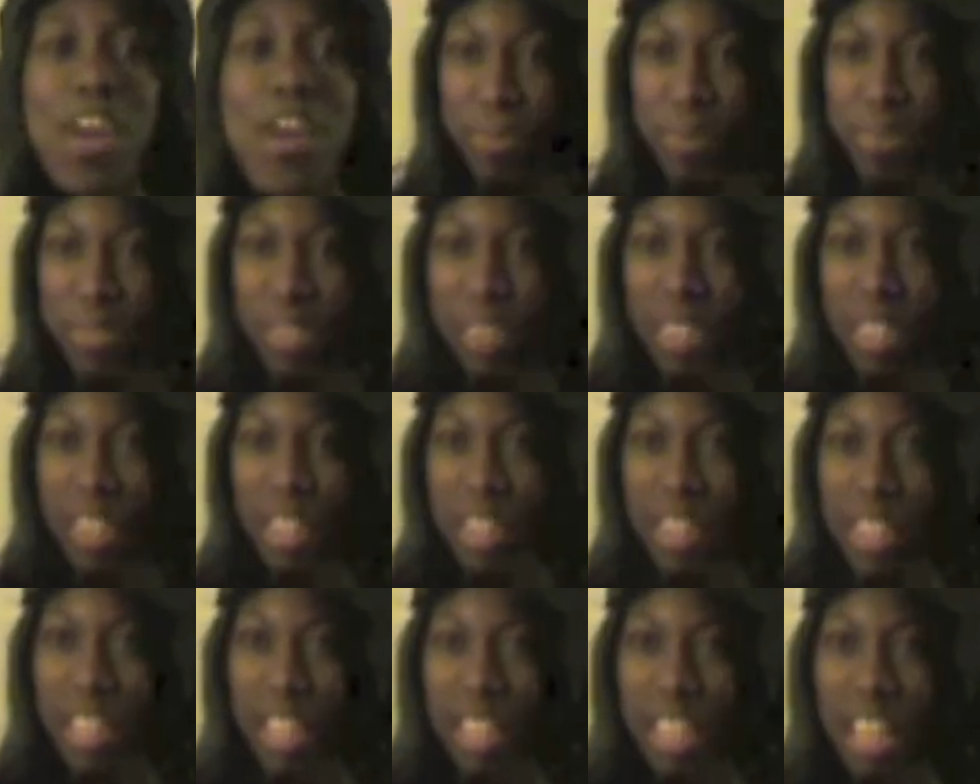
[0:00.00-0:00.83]
What's your name?
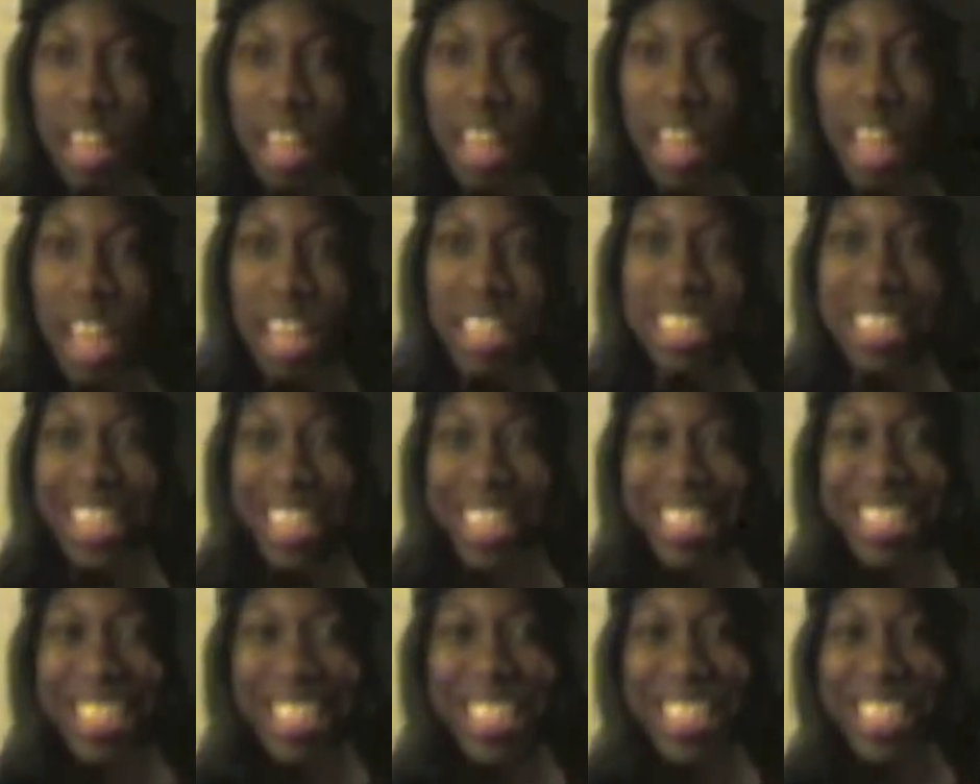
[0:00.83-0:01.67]

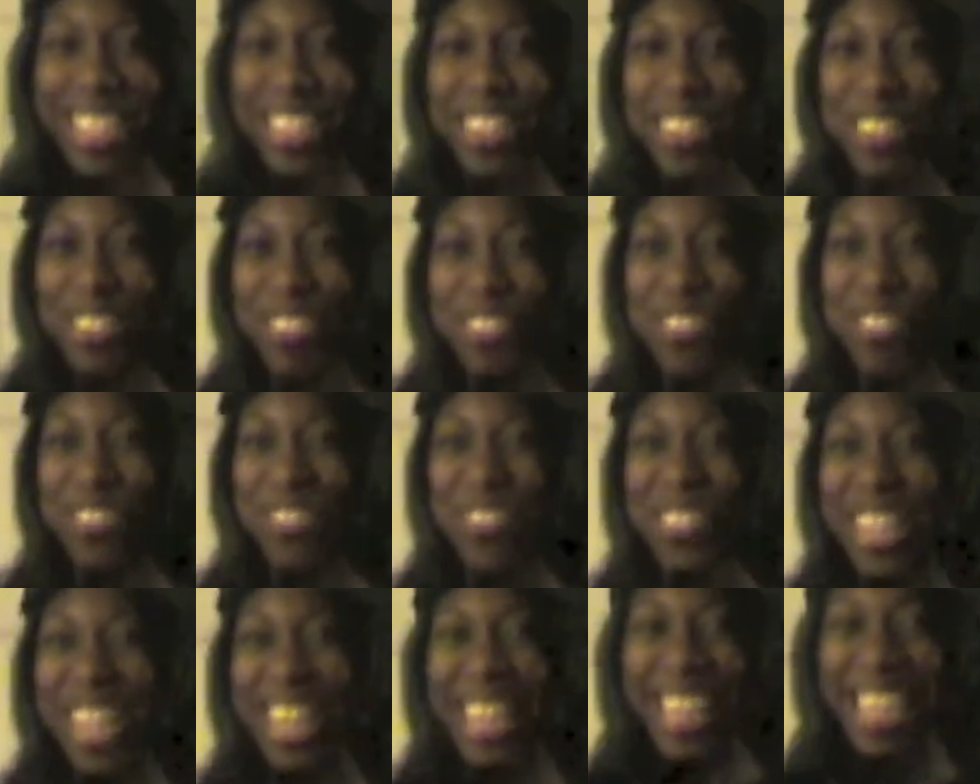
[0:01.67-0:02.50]
Stacy. Stacy.
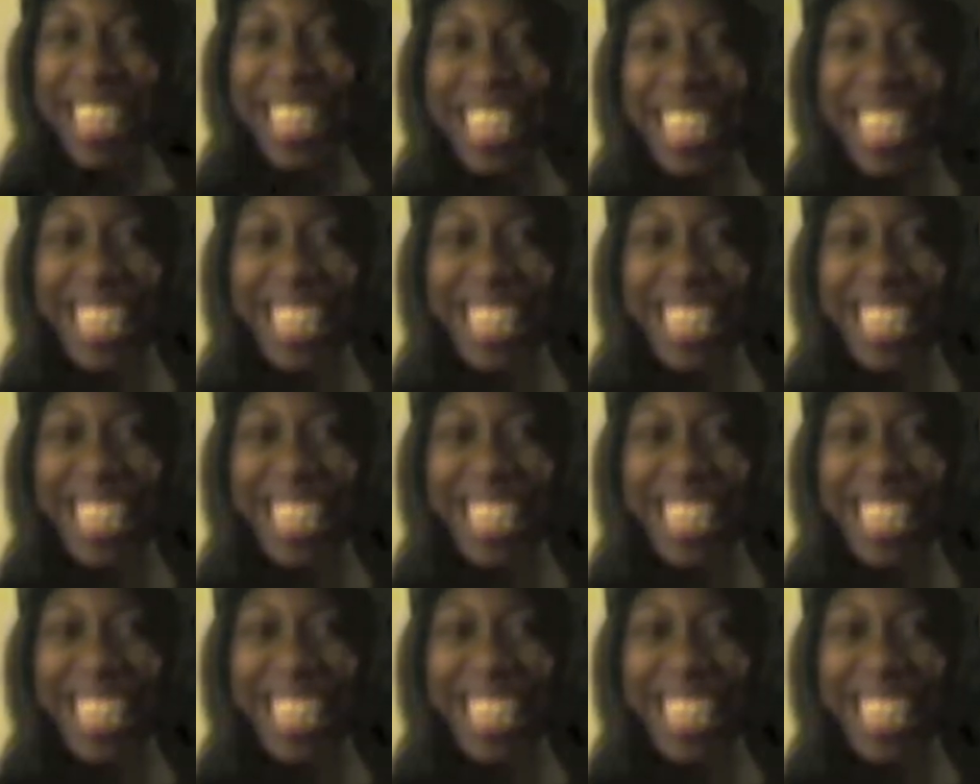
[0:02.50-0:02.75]
Yeah.